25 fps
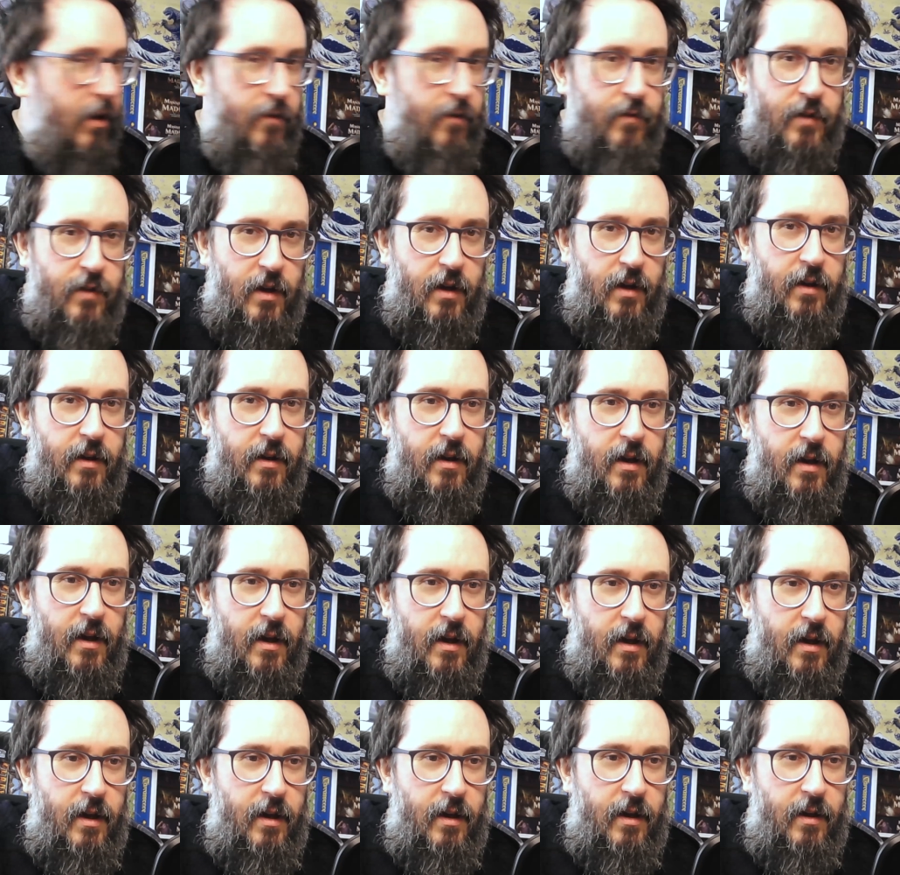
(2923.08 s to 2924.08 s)
done
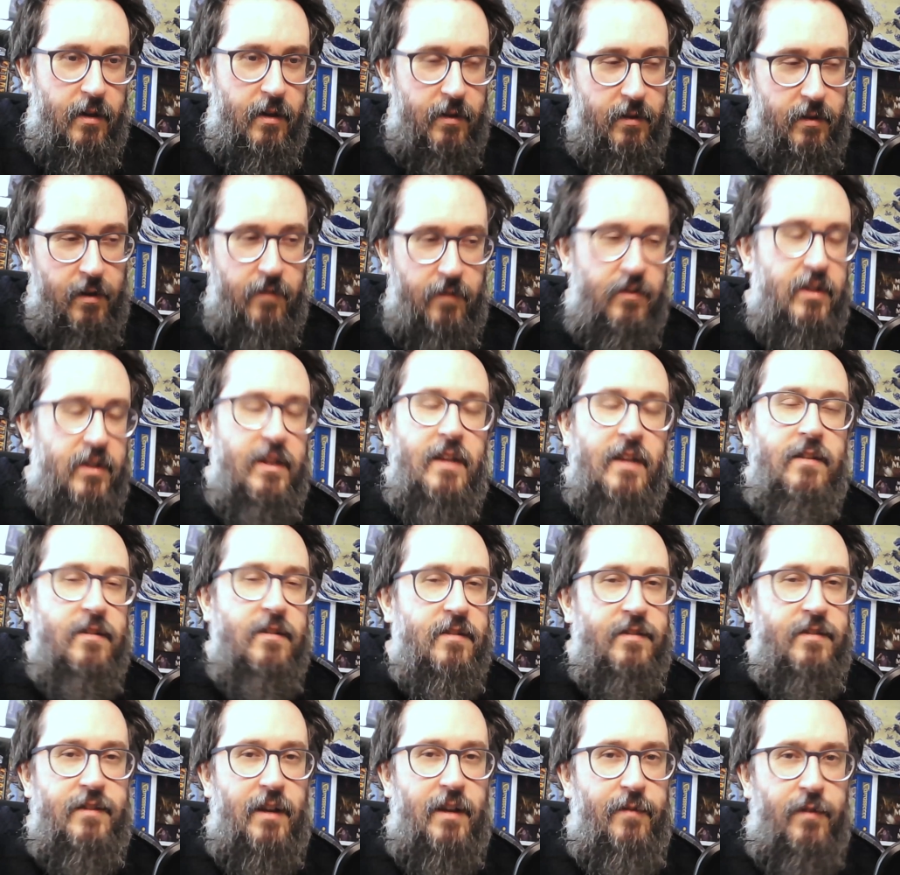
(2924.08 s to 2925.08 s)
there's just
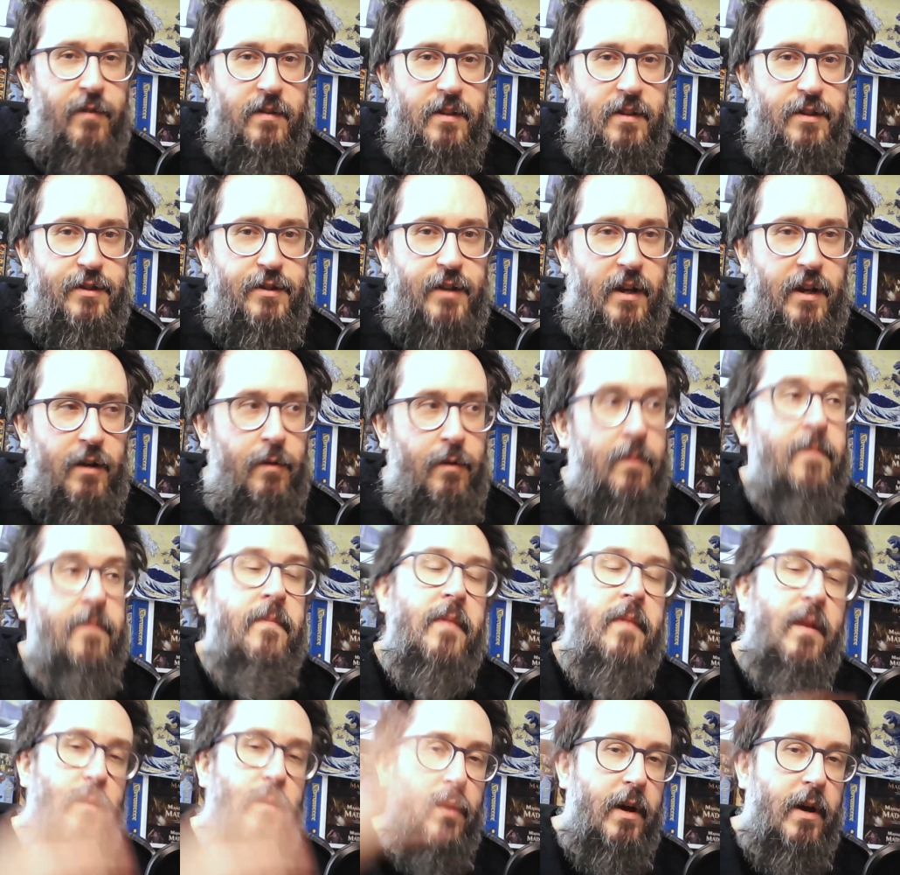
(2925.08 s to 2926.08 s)
stuff on this channel.
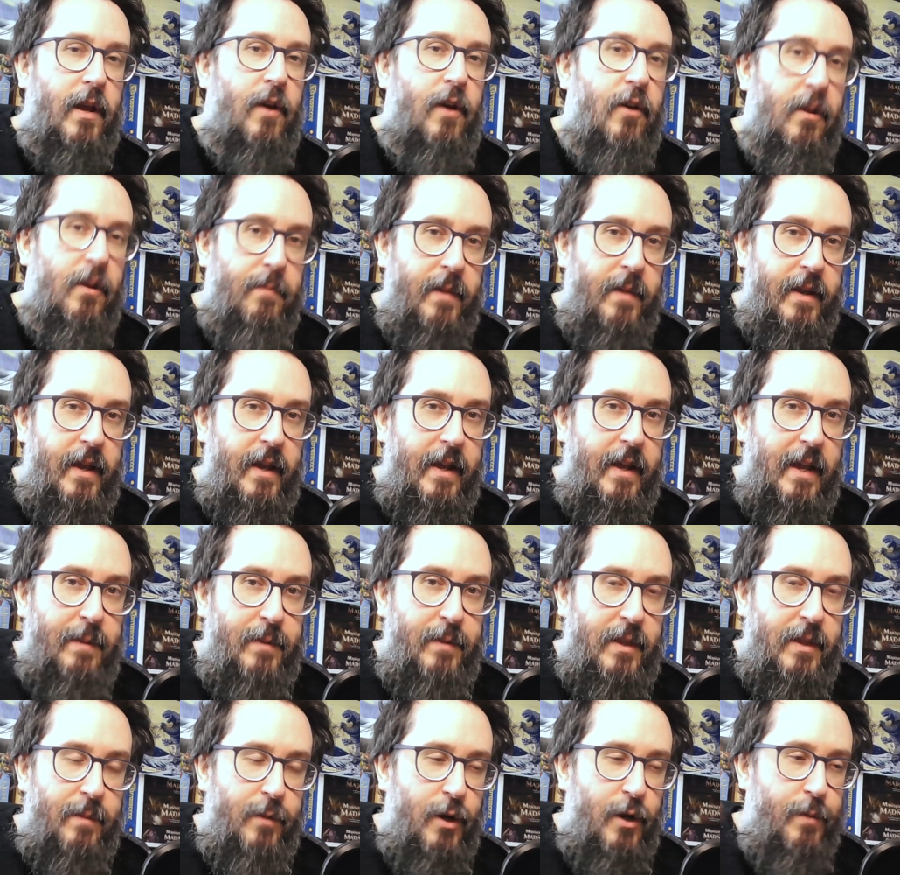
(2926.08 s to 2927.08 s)
Working on a mega game at
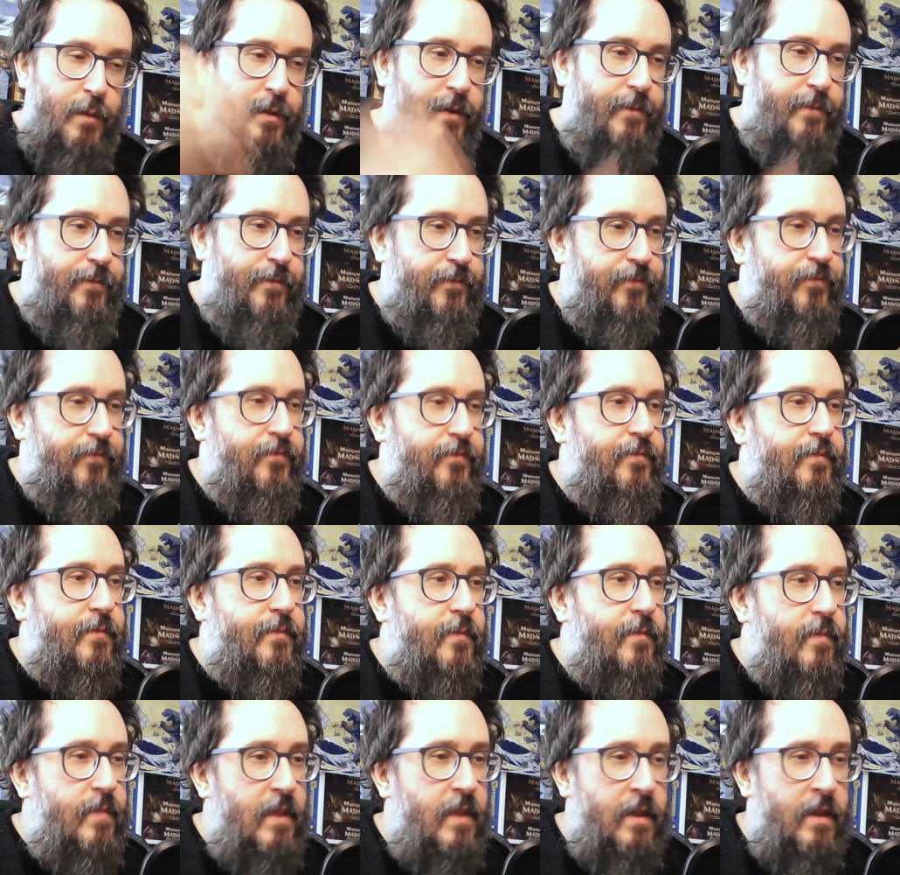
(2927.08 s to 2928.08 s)
the moment,
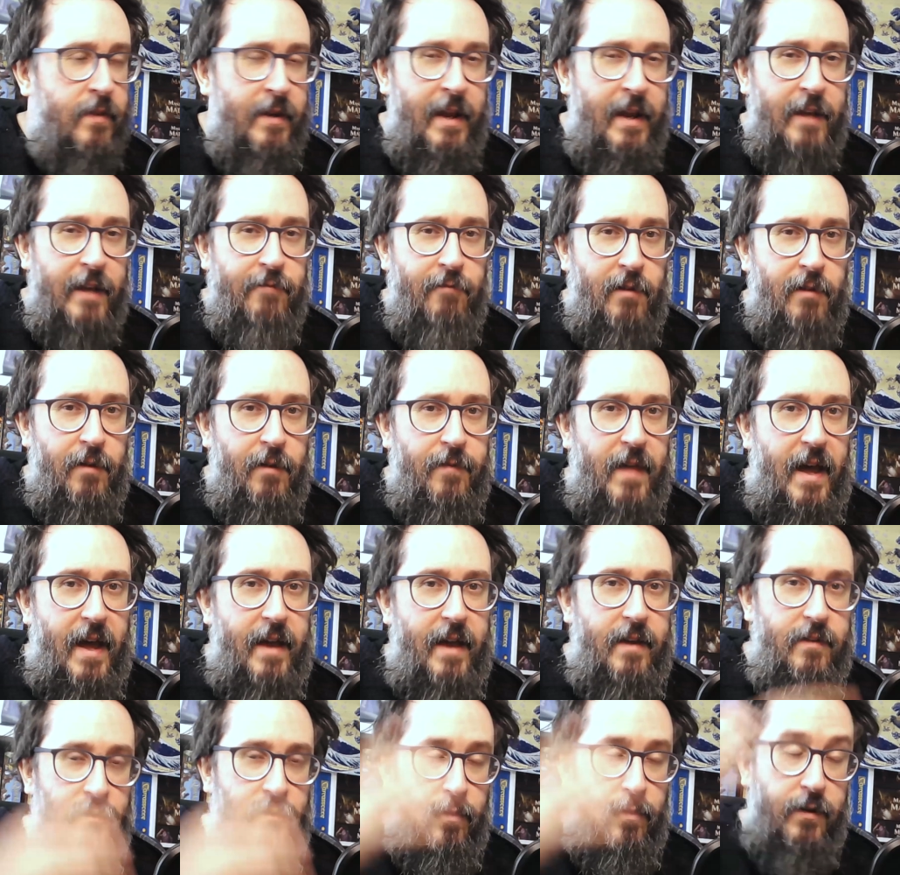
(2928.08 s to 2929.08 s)
The next one of that
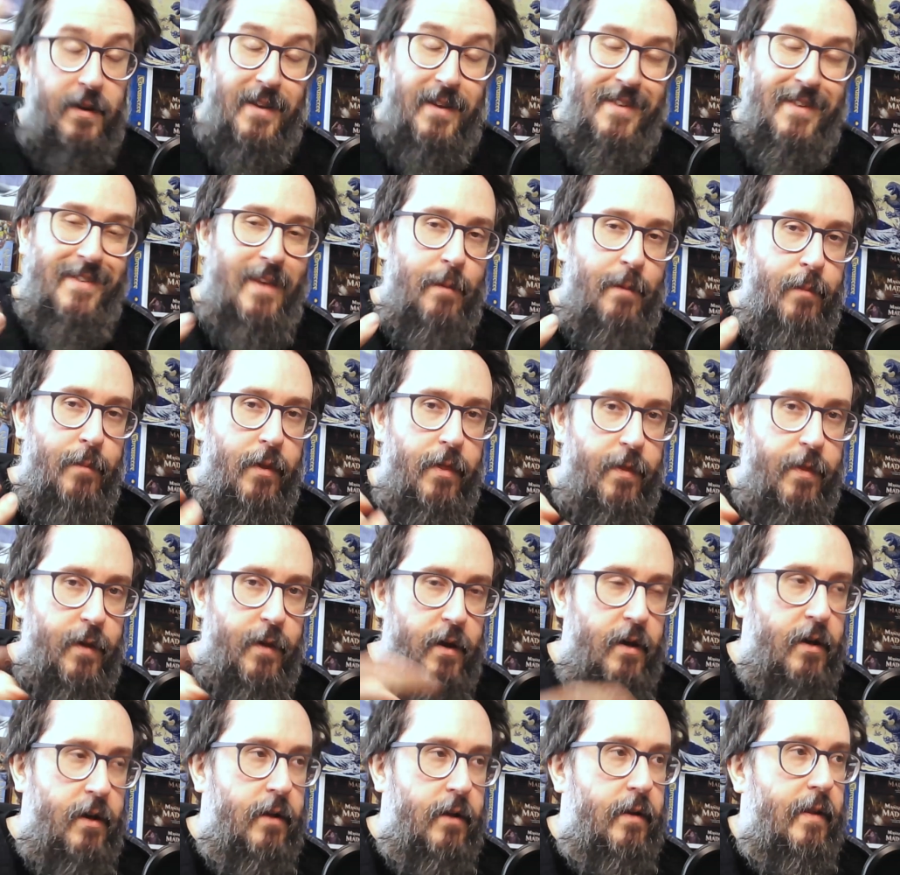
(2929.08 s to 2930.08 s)
is on December
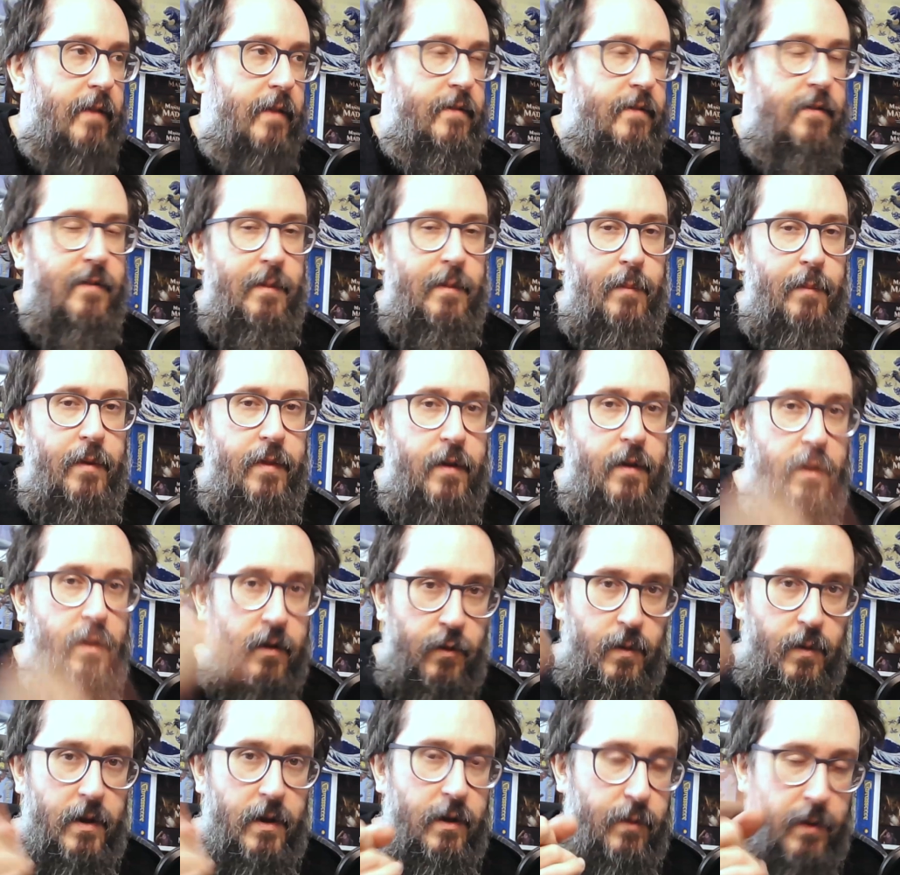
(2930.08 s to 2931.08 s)
3rd. That's December 3rd,
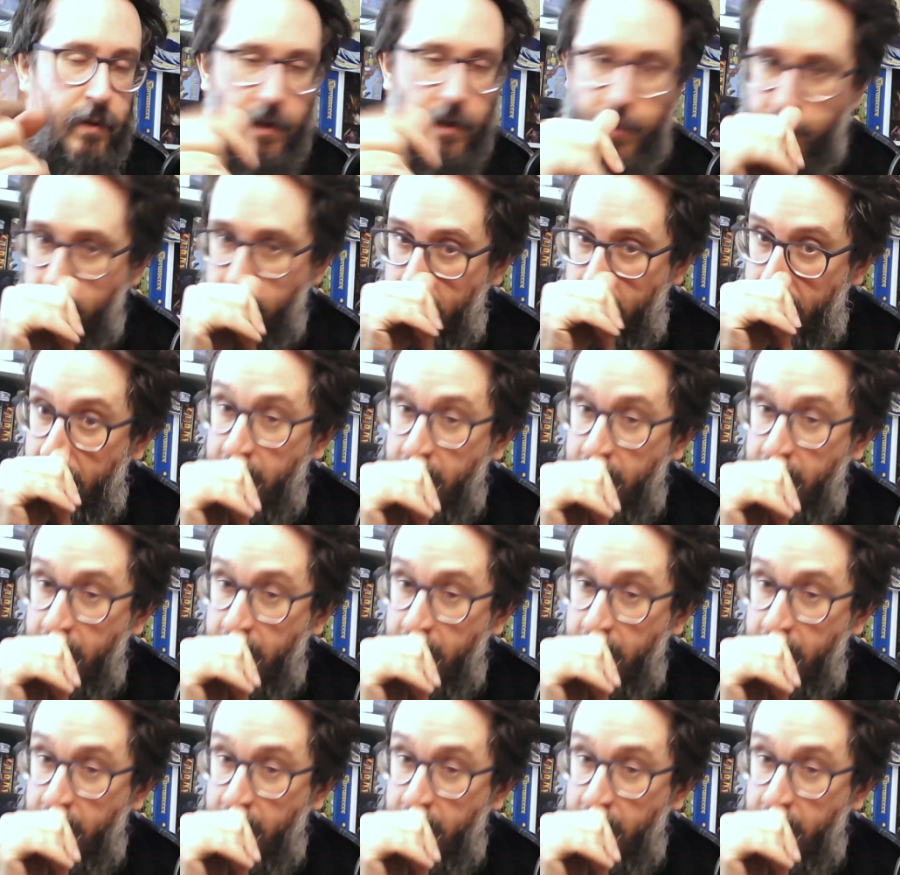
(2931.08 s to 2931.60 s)
2023.